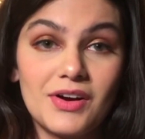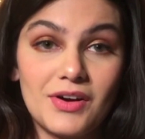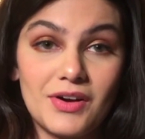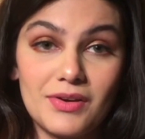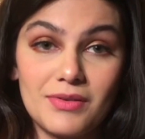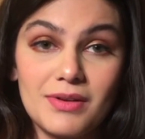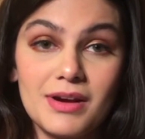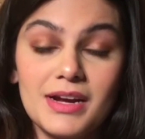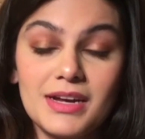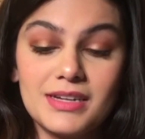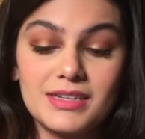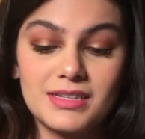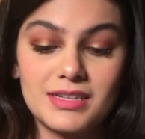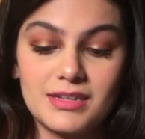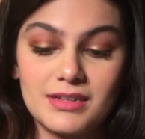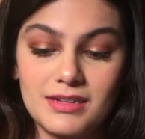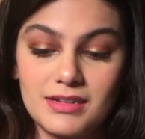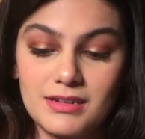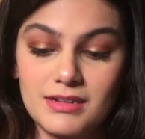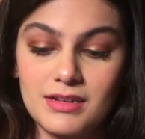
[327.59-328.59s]
All right.
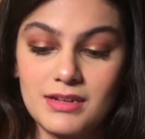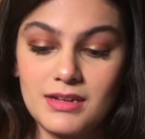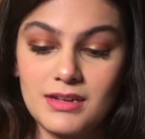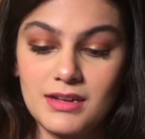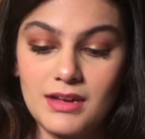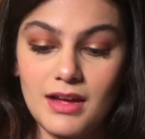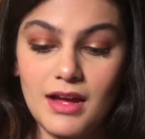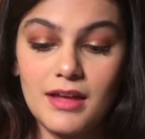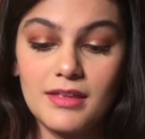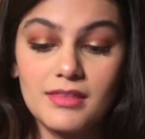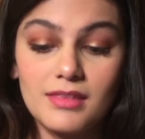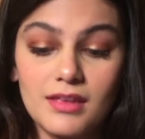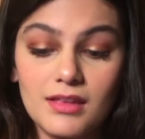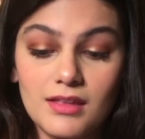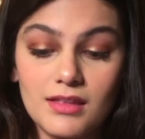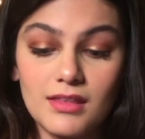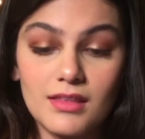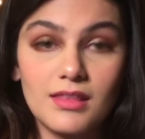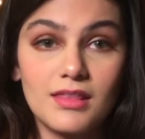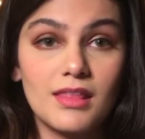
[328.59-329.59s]
I
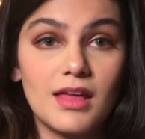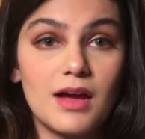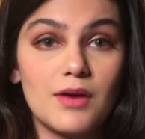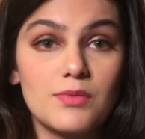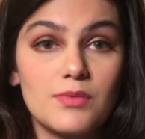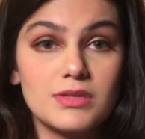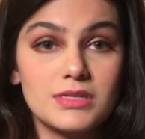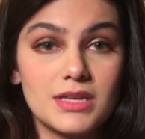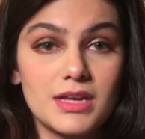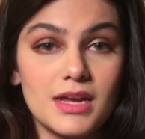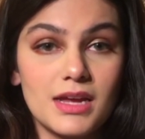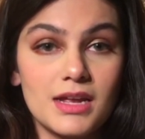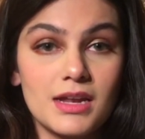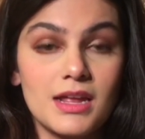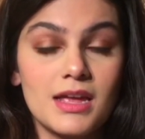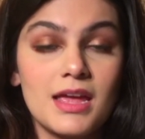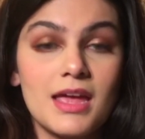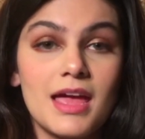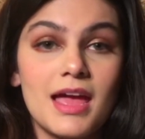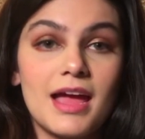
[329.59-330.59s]
think that was it,
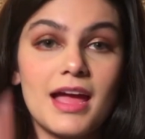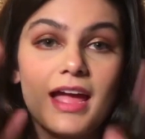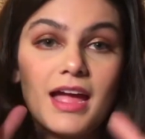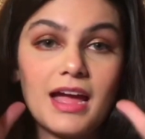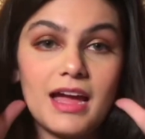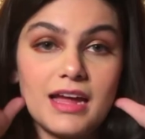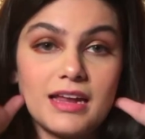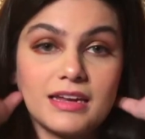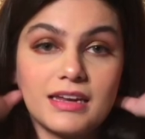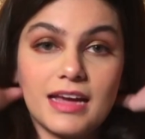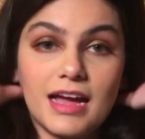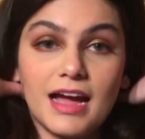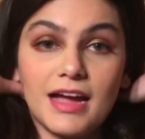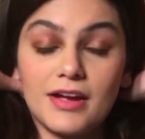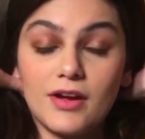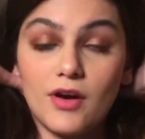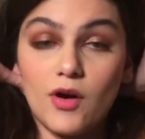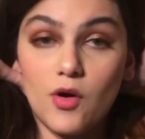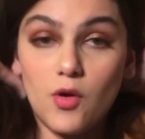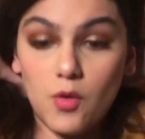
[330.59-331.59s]
and
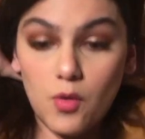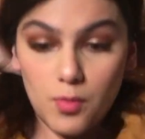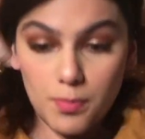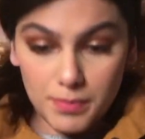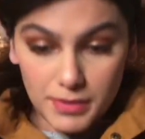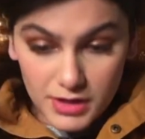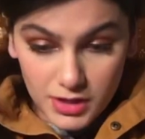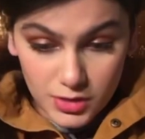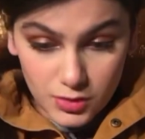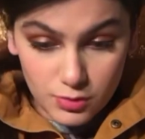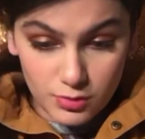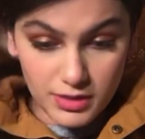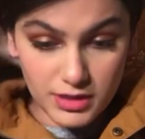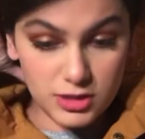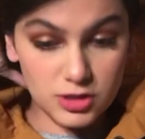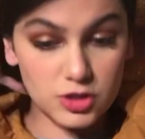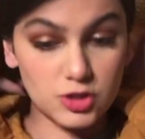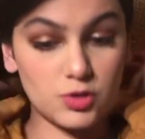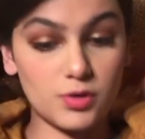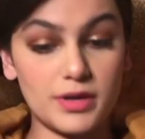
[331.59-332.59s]
I hope you
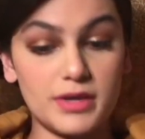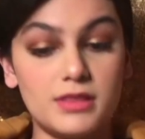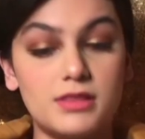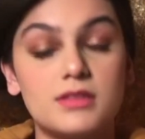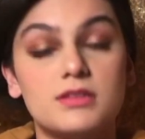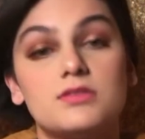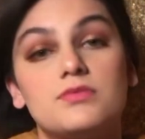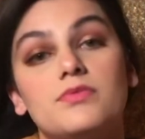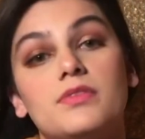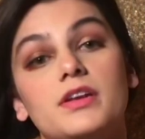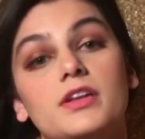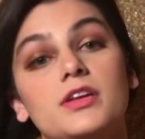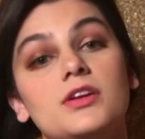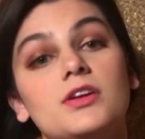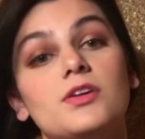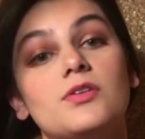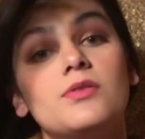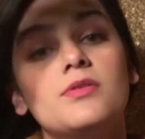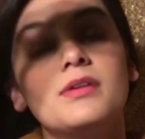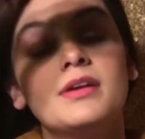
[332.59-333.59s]
enjoyed this
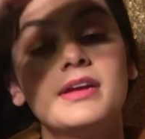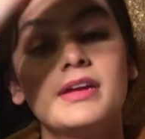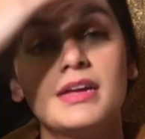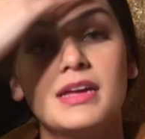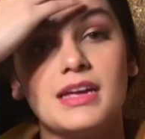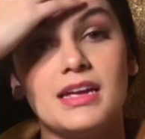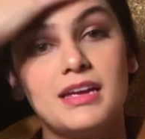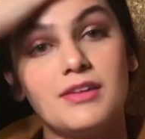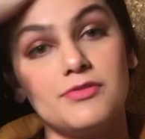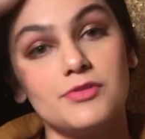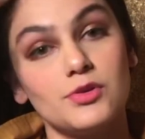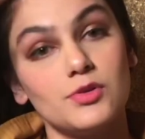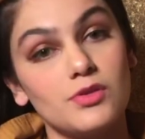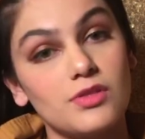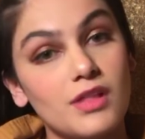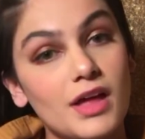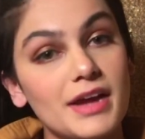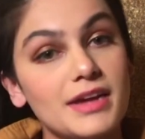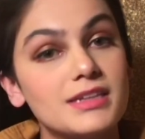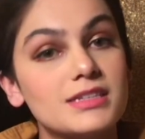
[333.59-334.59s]
video. If you
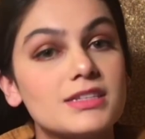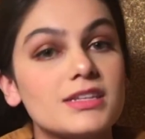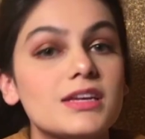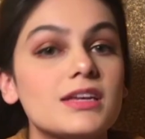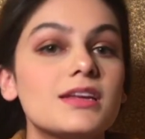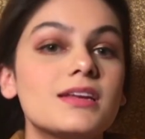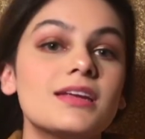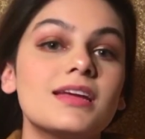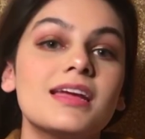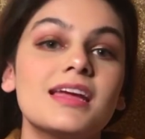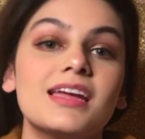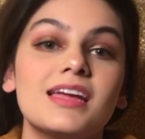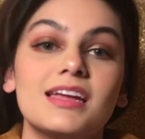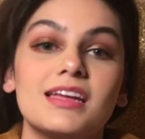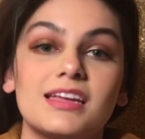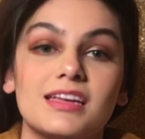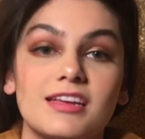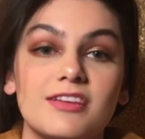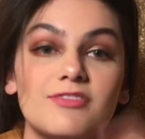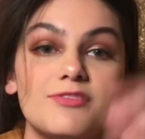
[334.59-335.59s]
liked it,
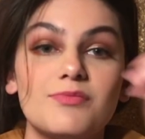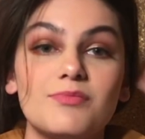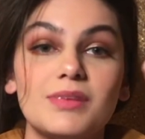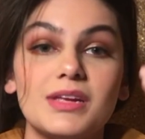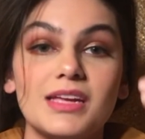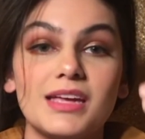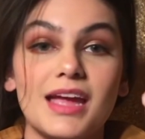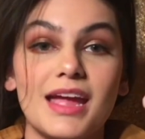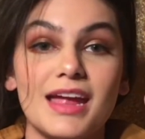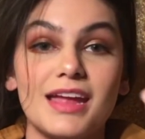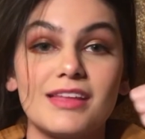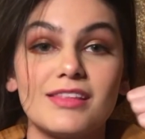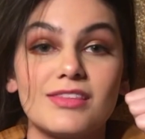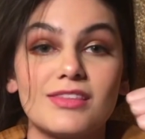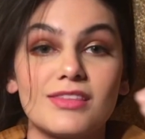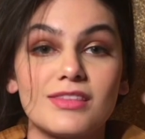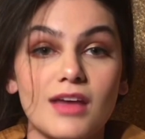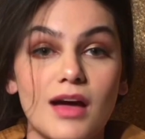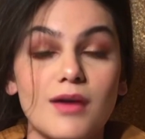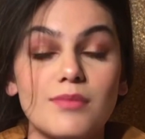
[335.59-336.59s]
give me a
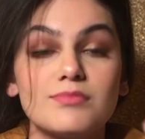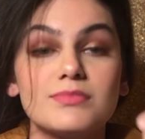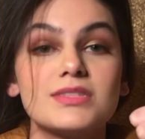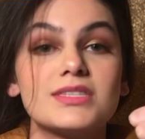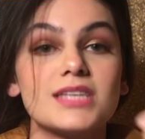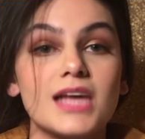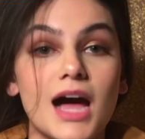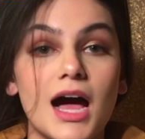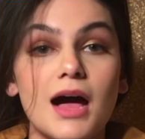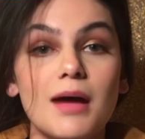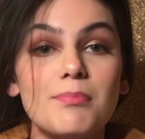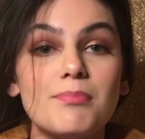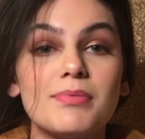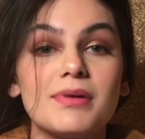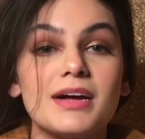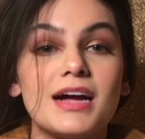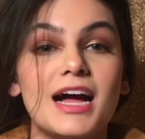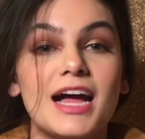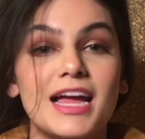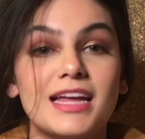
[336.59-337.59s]
thumbs up
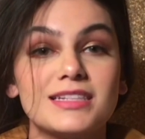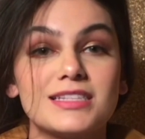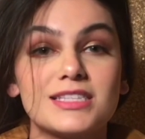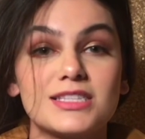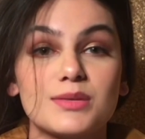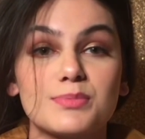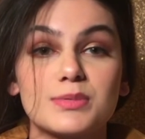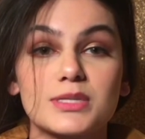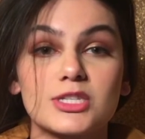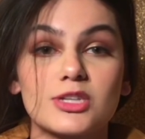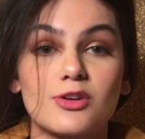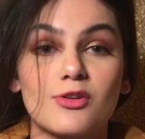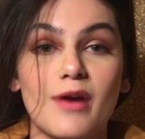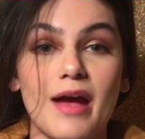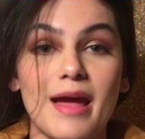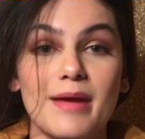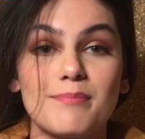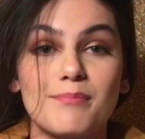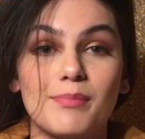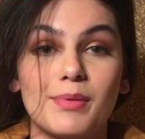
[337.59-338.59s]
and
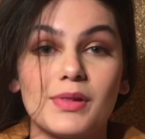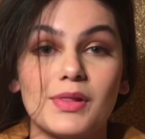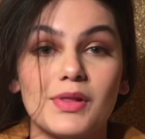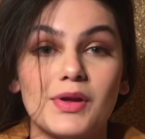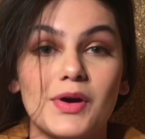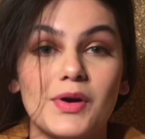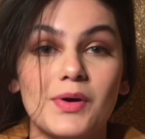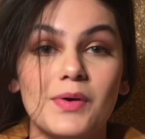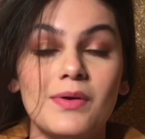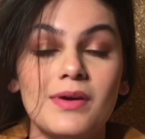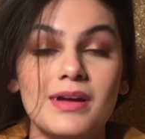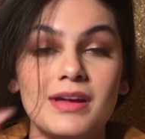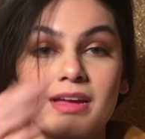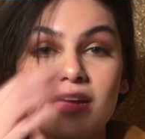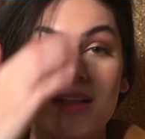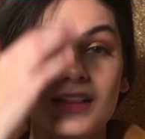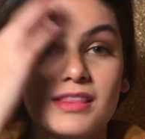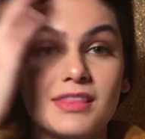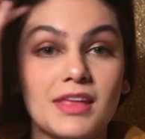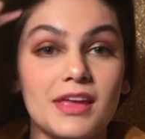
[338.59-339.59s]
subscribe below.
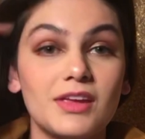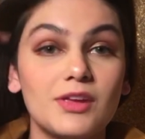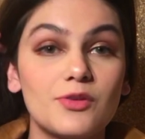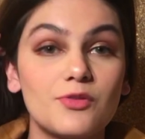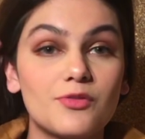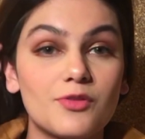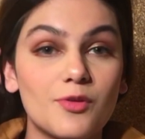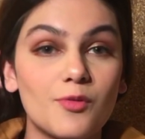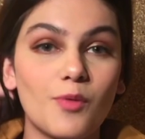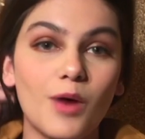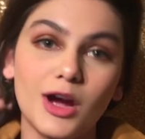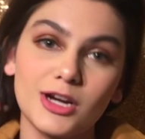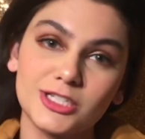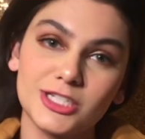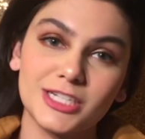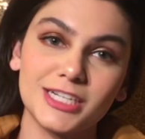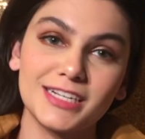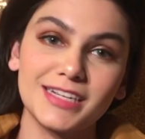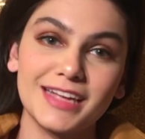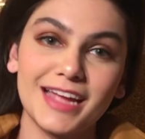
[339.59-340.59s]
Thank you for
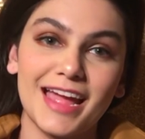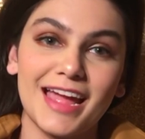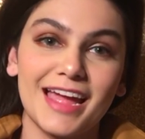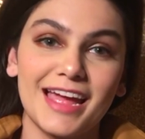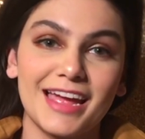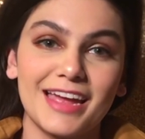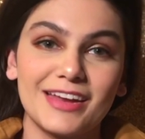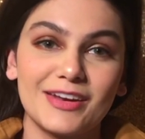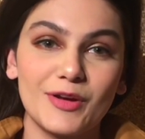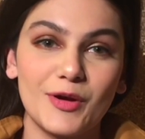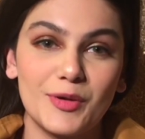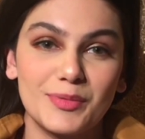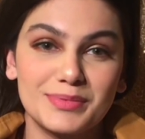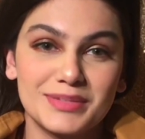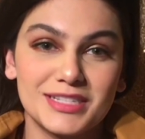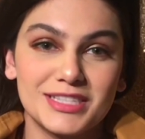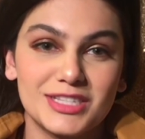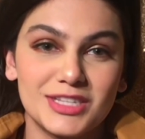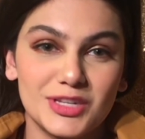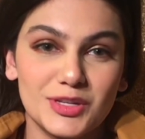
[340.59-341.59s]
watching, and hope
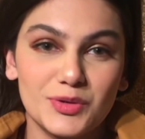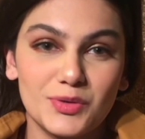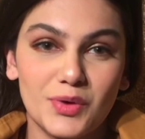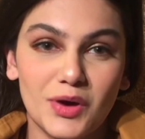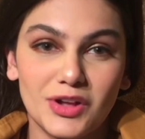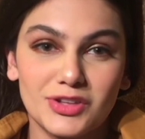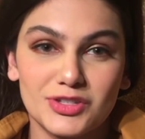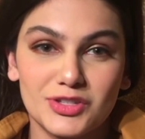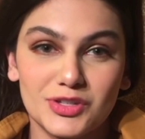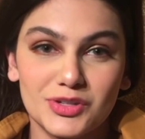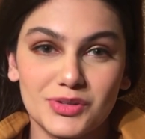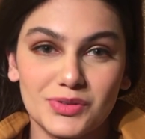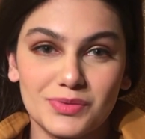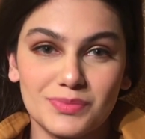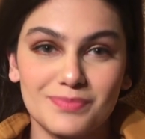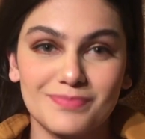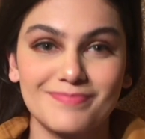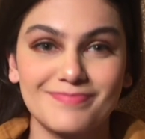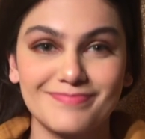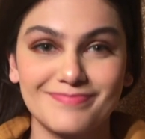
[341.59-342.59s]
to see you all soon.